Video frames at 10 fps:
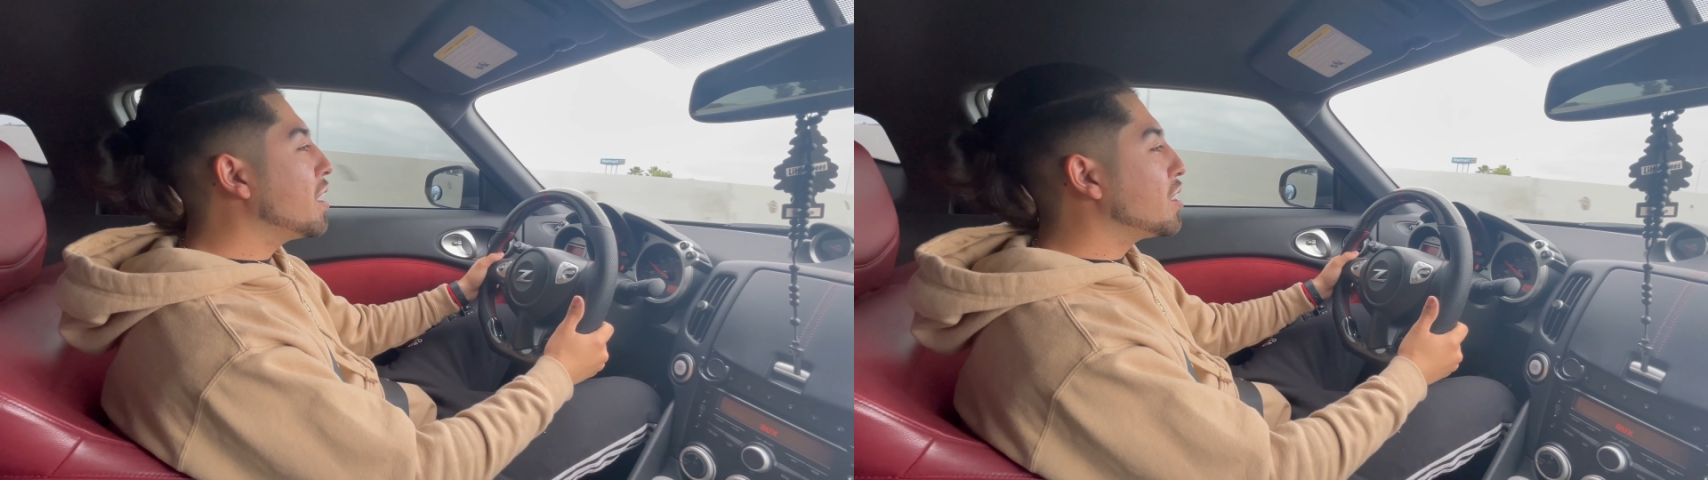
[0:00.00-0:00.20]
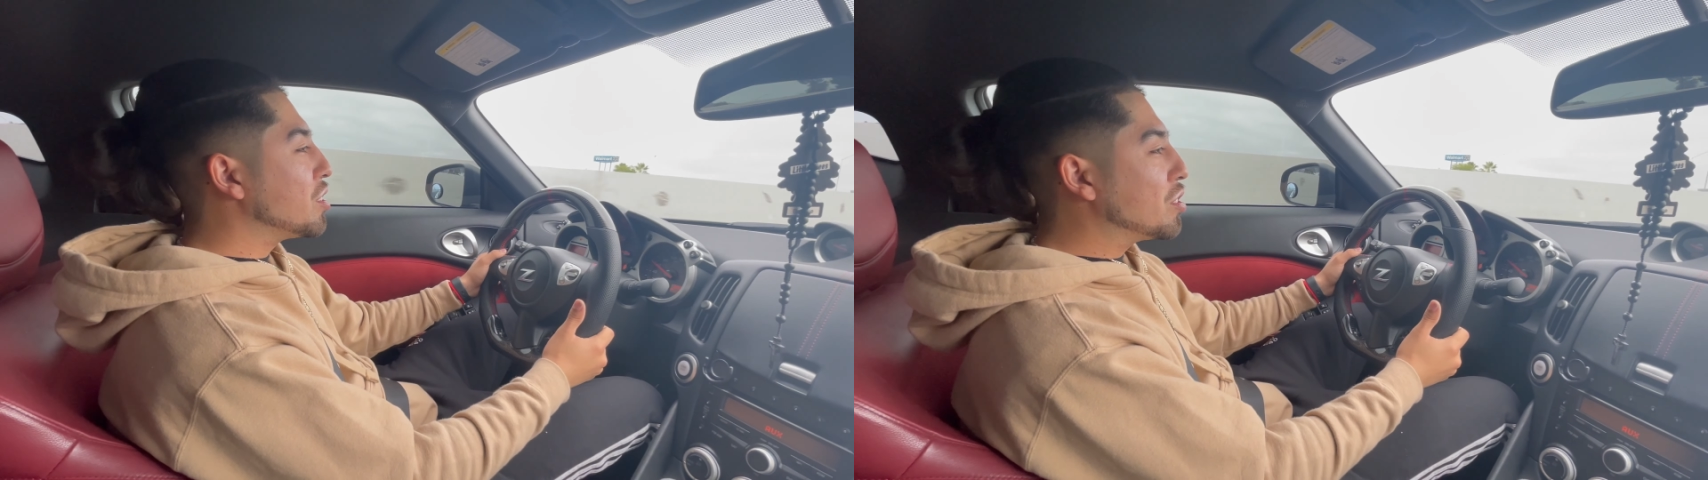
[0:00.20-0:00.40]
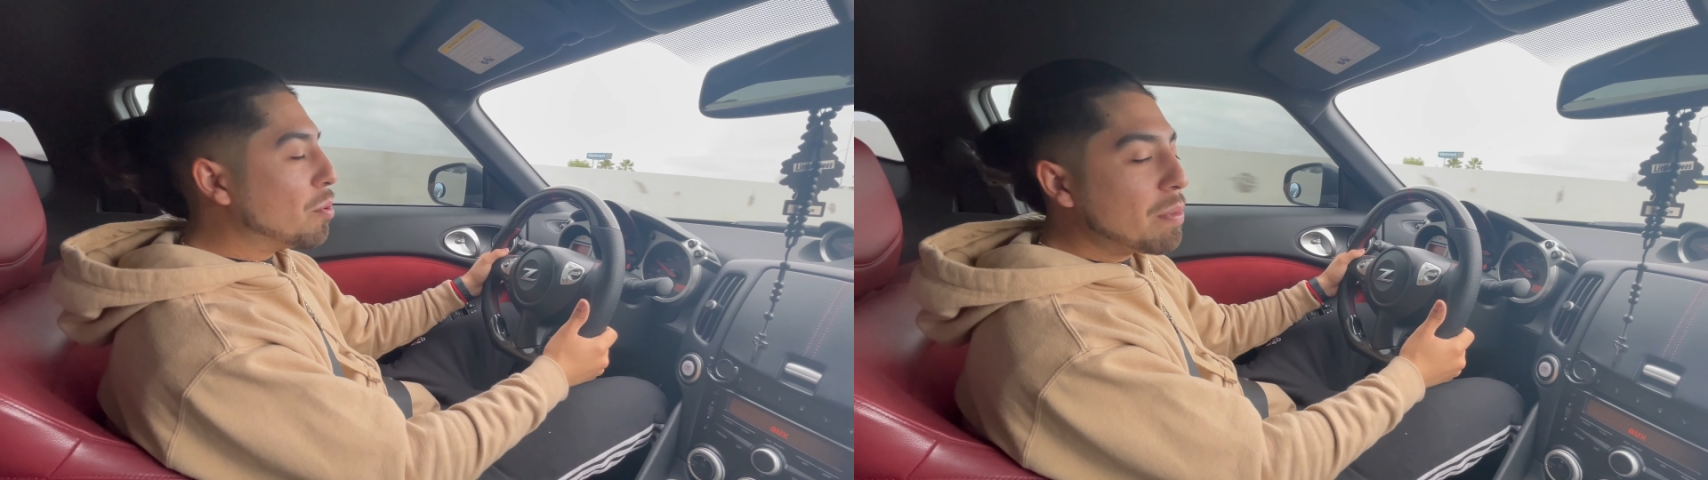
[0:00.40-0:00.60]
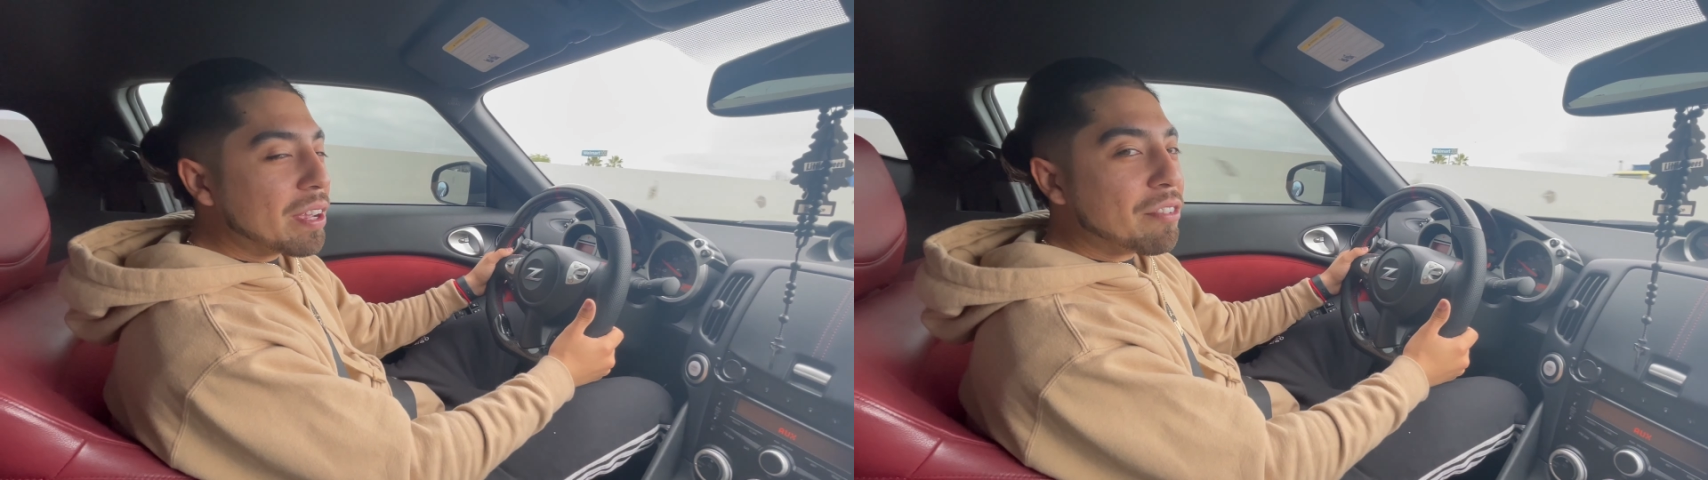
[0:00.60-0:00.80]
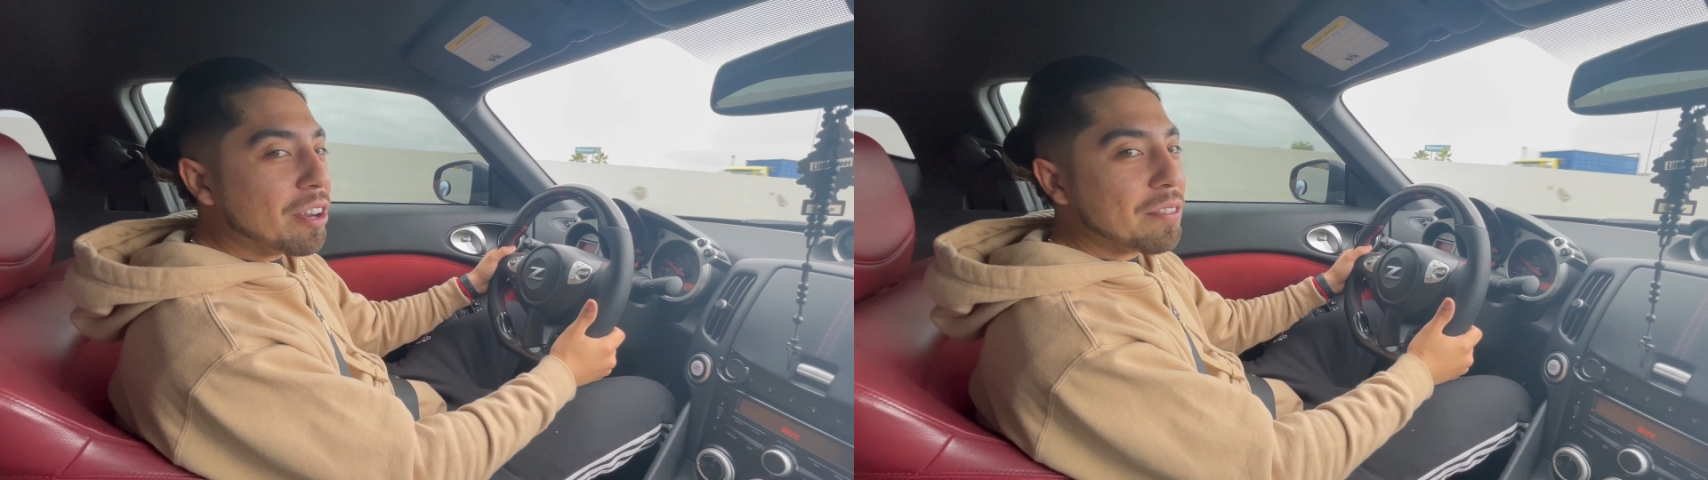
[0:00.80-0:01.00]
Just don't make
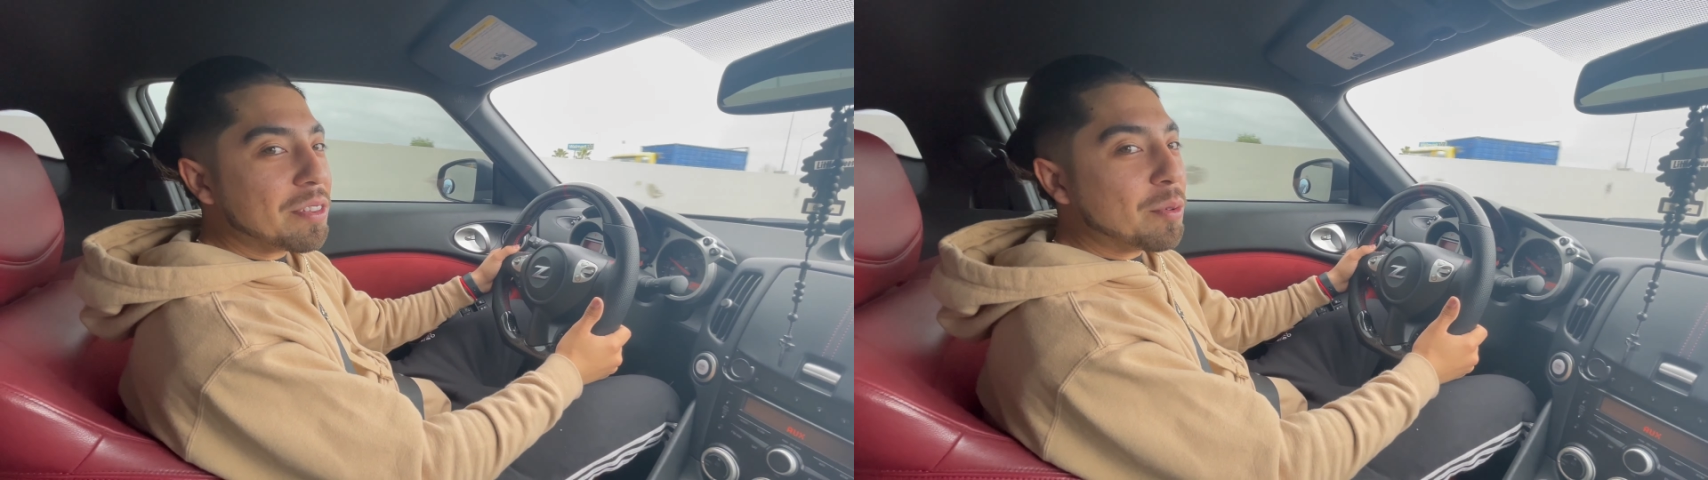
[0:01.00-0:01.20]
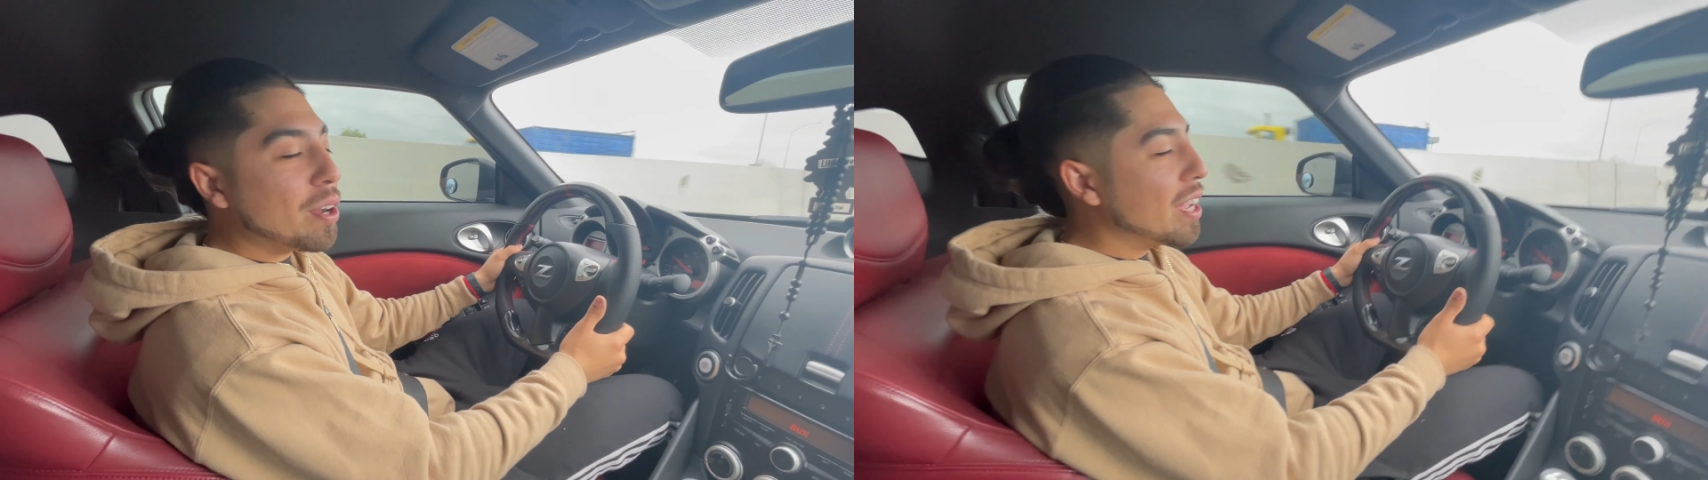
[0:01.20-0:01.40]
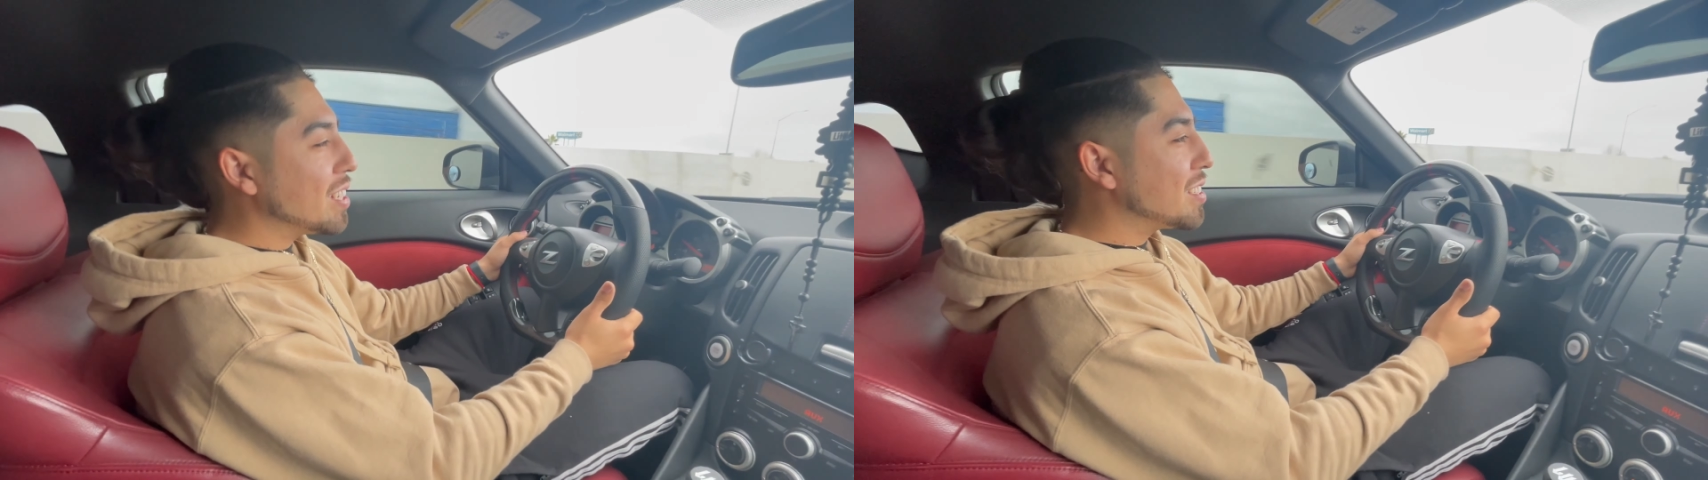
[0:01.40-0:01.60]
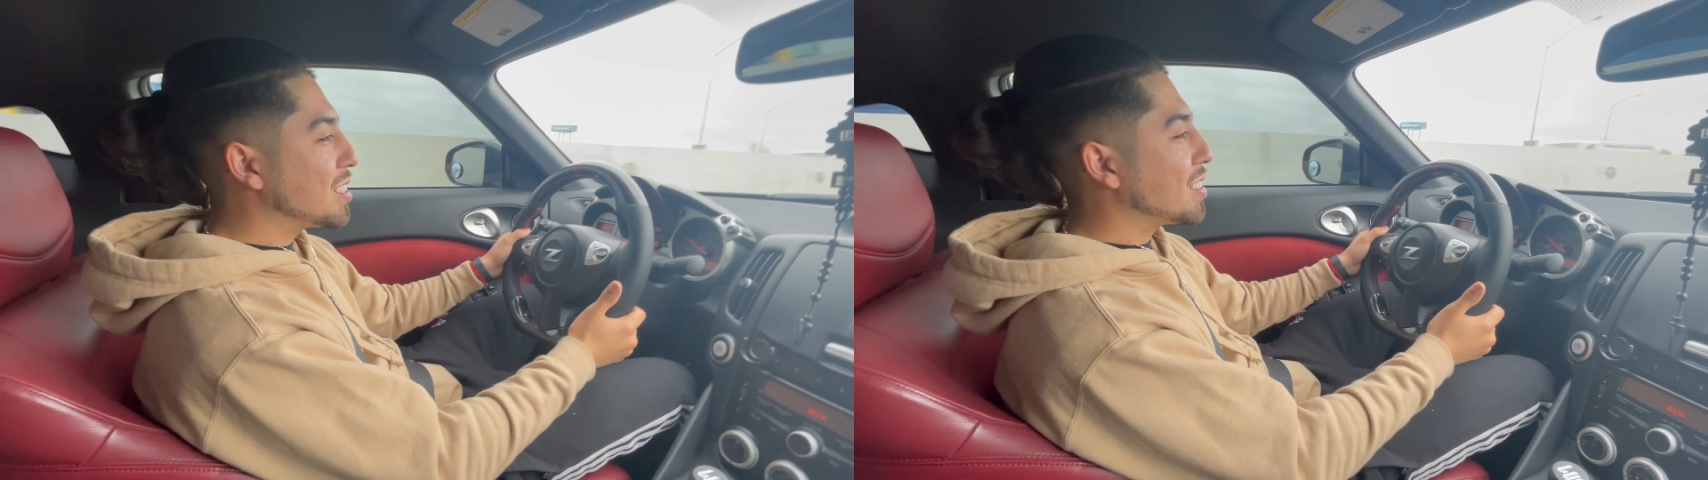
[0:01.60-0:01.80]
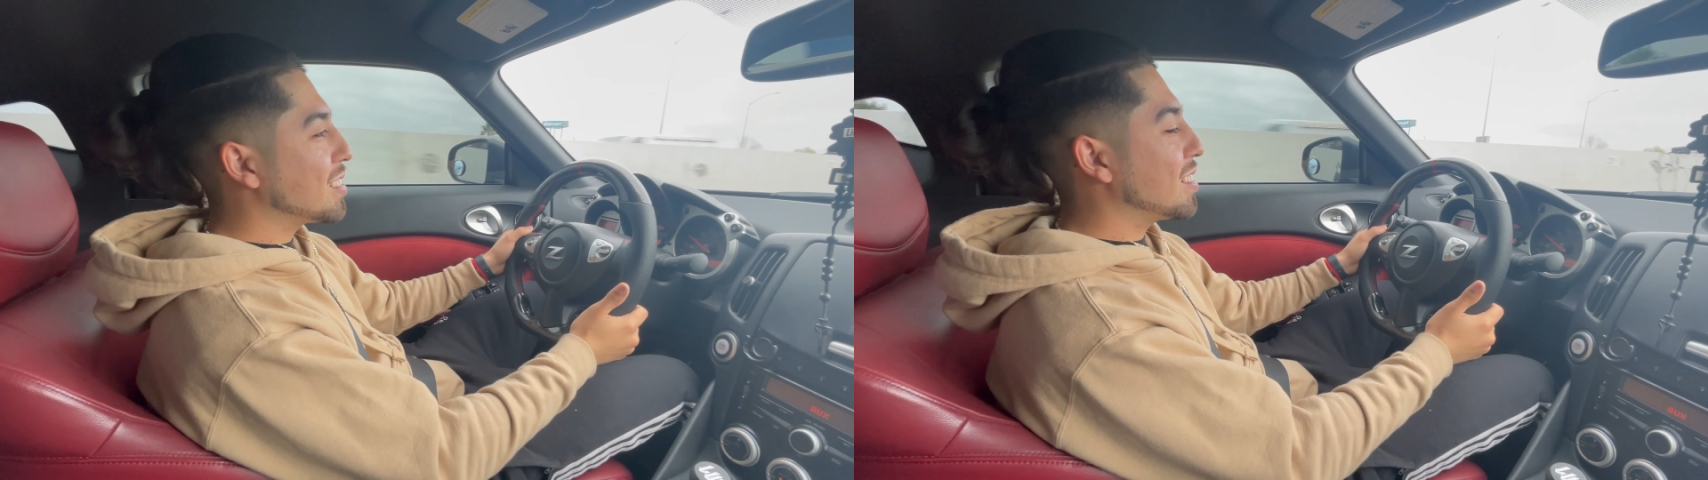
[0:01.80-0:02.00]
fun of the way it's